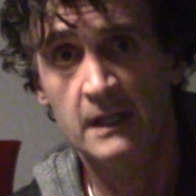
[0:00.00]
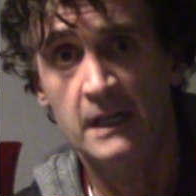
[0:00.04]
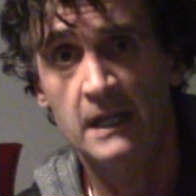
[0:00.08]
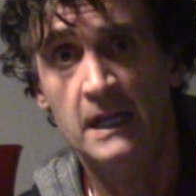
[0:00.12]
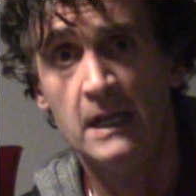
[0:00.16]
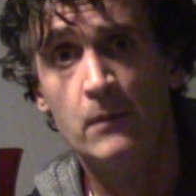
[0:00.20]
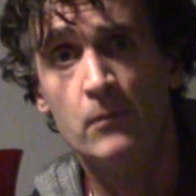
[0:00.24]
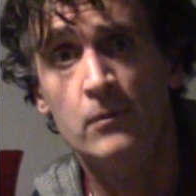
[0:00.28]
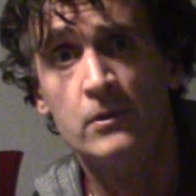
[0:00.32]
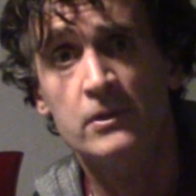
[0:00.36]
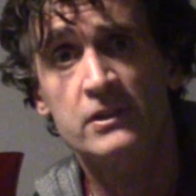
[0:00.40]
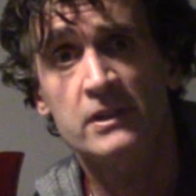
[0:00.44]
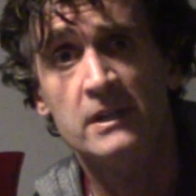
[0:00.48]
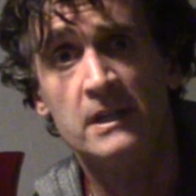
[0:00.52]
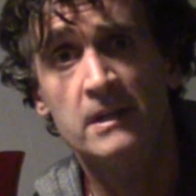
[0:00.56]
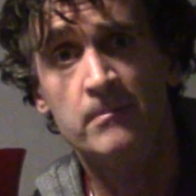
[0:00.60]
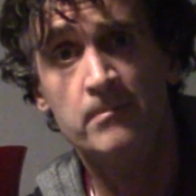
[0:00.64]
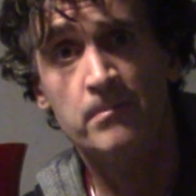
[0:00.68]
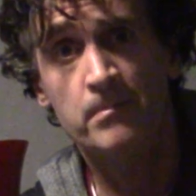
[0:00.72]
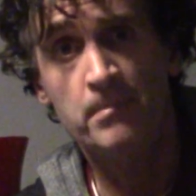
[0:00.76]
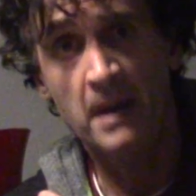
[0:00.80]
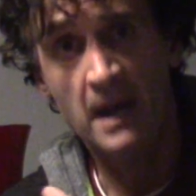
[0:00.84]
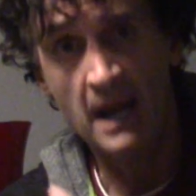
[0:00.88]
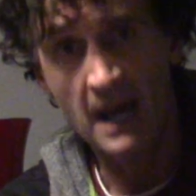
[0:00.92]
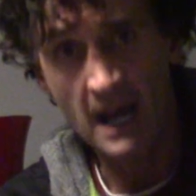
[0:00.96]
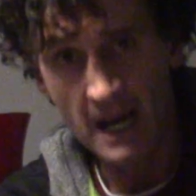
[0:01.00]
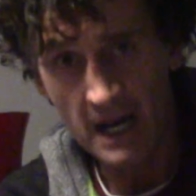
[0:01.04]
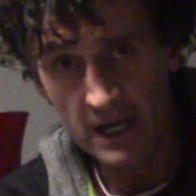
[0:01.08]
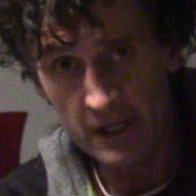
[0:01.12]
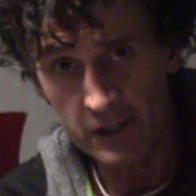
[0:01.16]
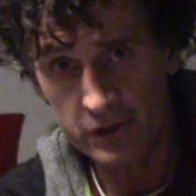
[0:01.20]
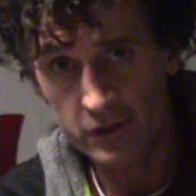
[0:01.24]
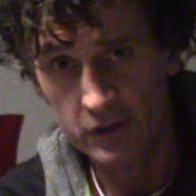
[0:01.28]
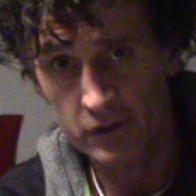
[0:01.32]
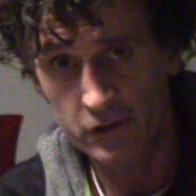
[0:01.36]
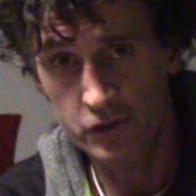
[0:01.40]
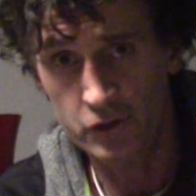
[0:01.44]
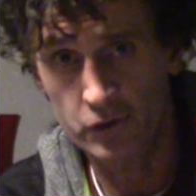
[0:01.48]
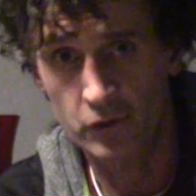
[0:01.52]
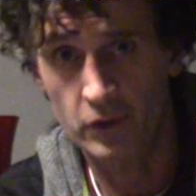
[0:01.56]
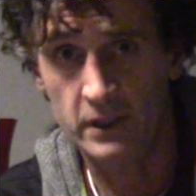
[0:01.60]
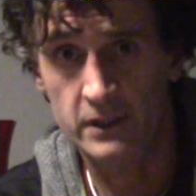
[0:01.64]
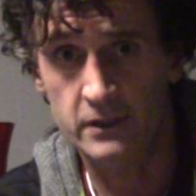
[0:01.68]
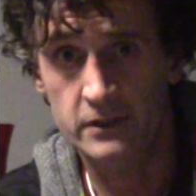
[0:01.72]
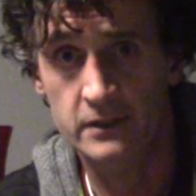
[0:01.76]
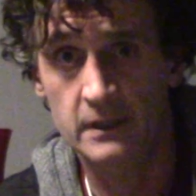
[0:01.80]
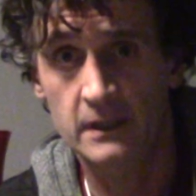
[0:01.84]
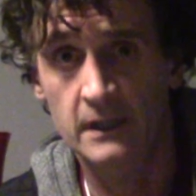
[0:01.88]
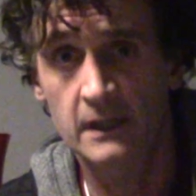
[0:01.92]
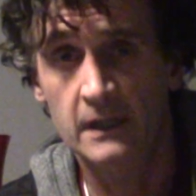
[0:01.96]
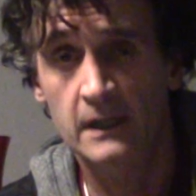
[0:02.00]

It was an impaired choice.